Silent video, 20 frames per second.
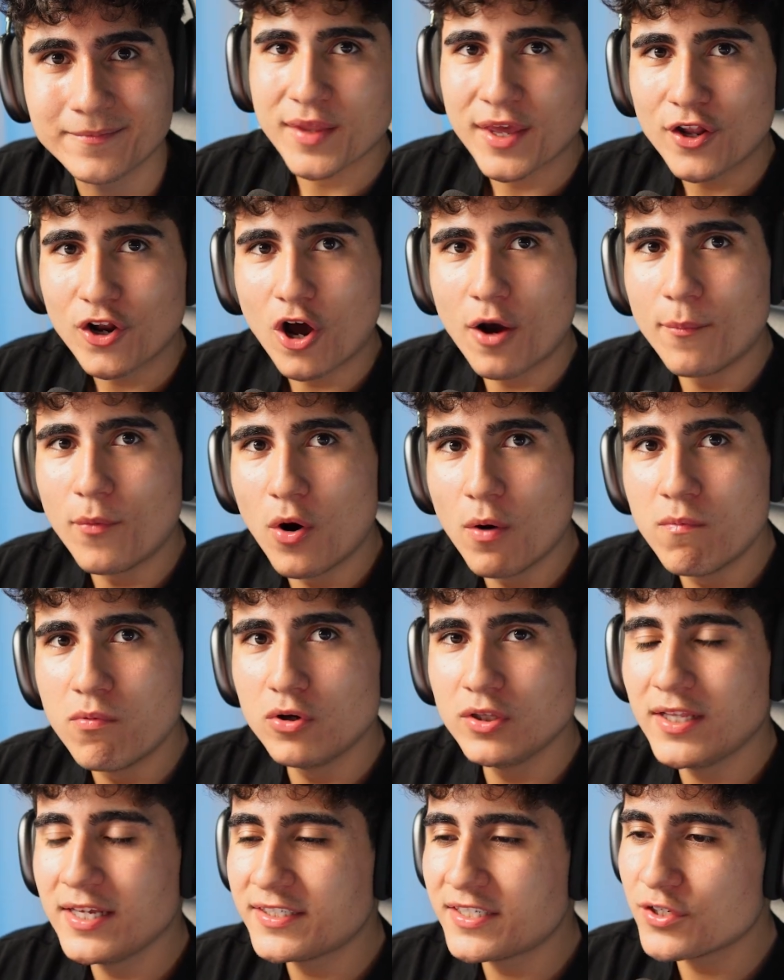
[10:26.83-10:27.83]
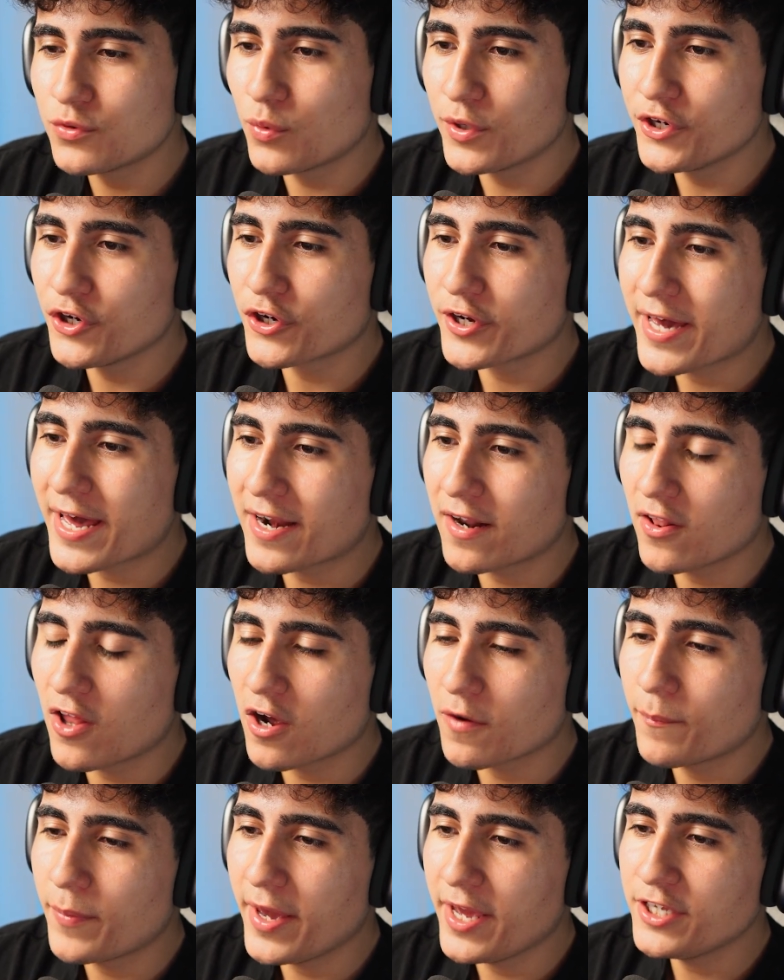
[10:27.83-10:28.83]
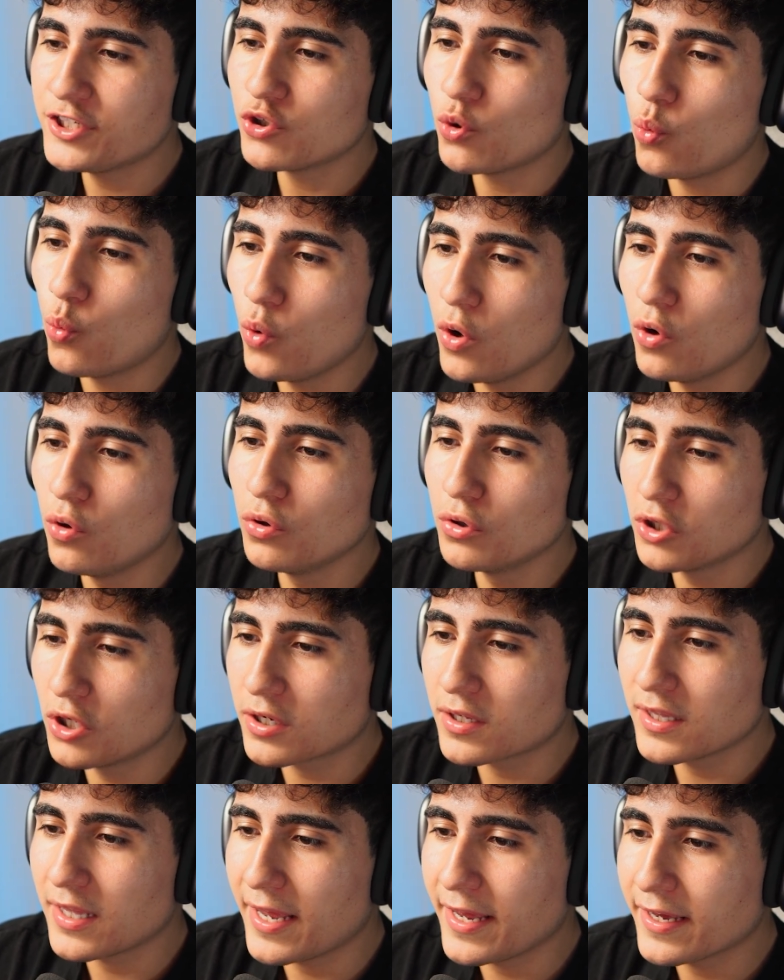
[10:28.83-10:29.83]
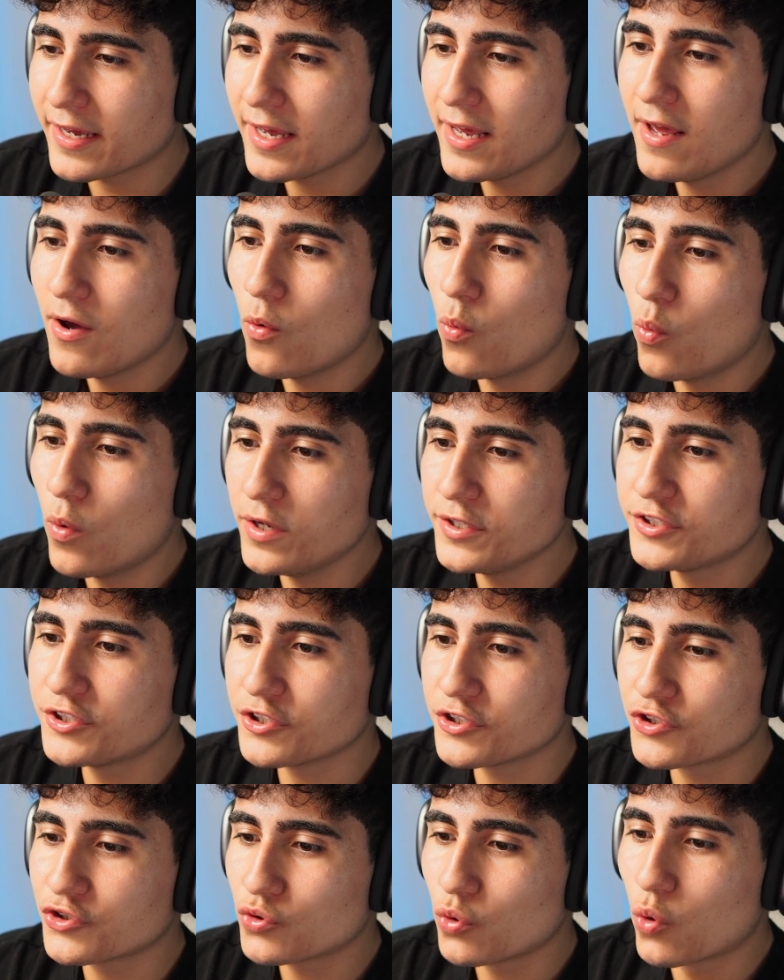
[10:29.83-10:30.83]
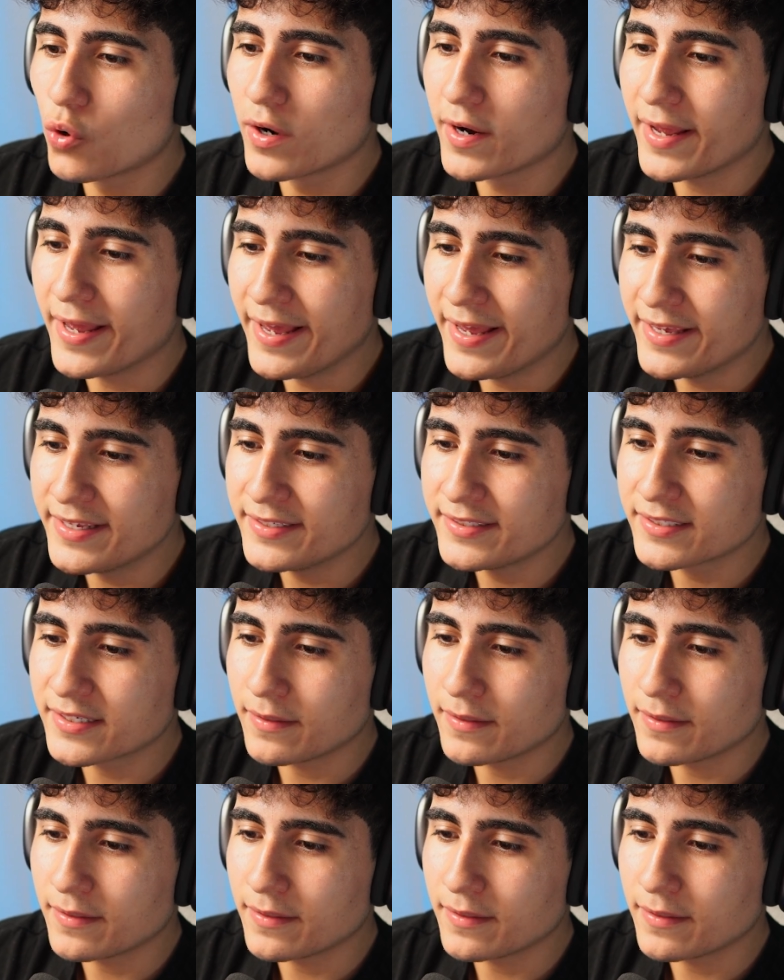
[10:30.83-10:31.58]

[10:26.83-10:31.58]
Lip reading: And on mobile, this is what your catalog page will look like once your store is